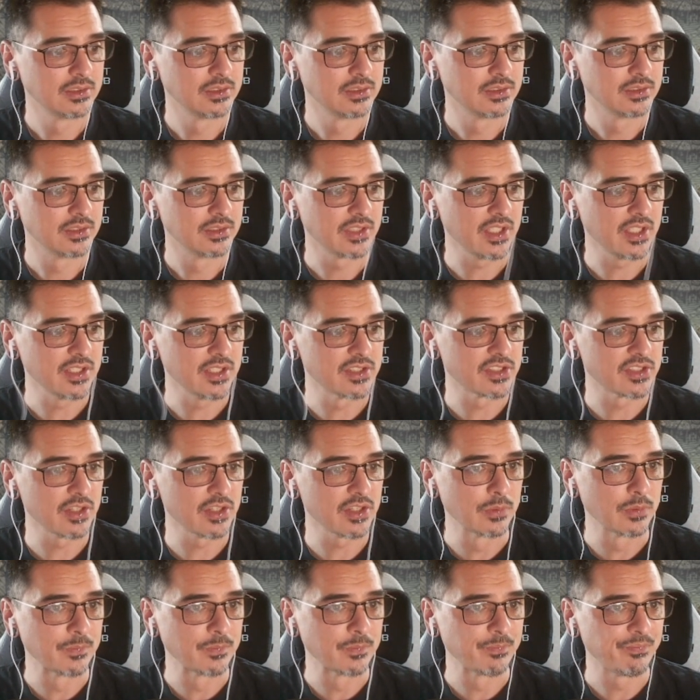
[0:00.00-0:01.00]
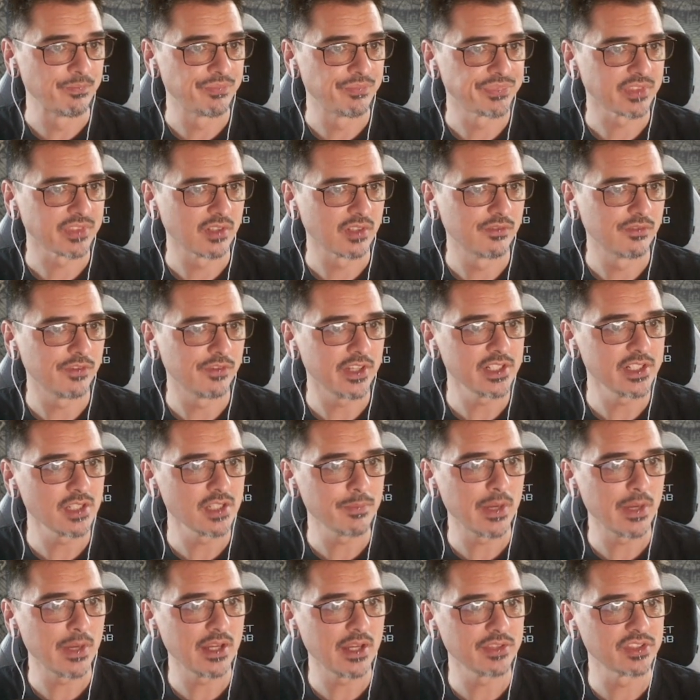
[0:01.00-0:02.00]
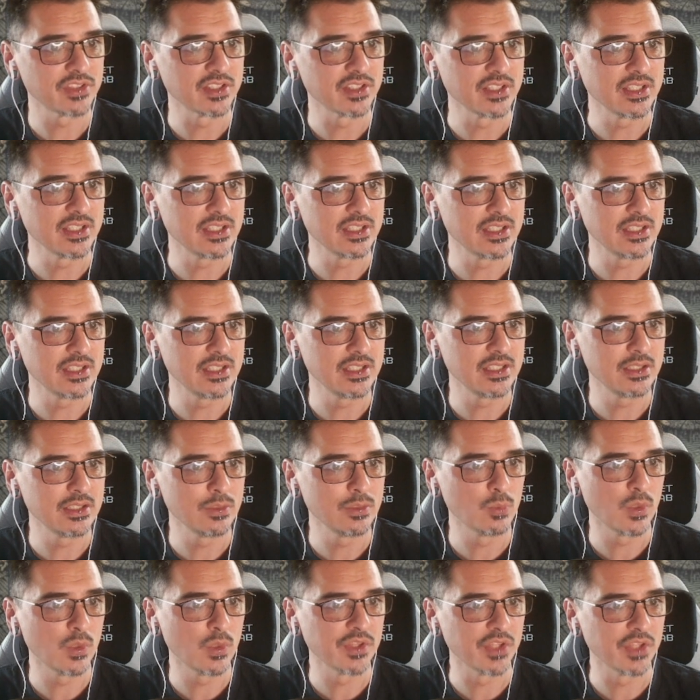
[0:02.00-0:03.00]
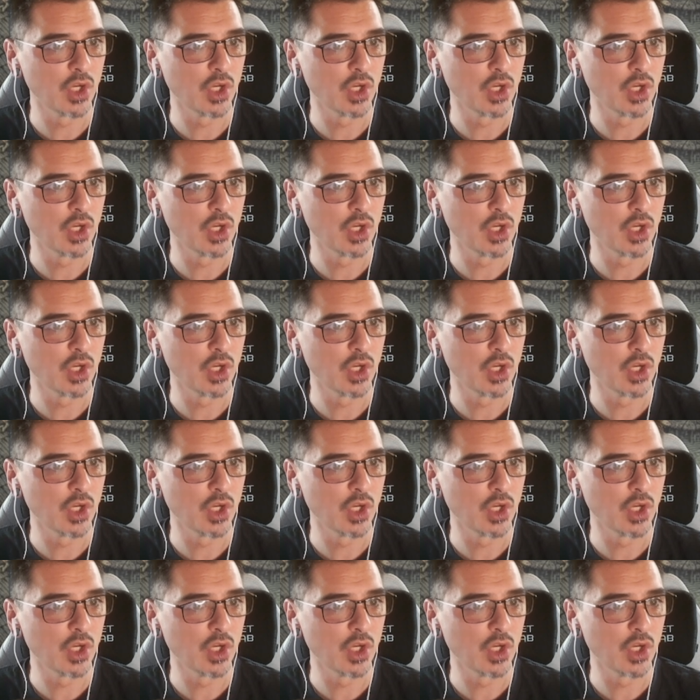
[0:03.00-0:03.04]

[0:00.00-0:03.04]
Okay, so finding a path to E1,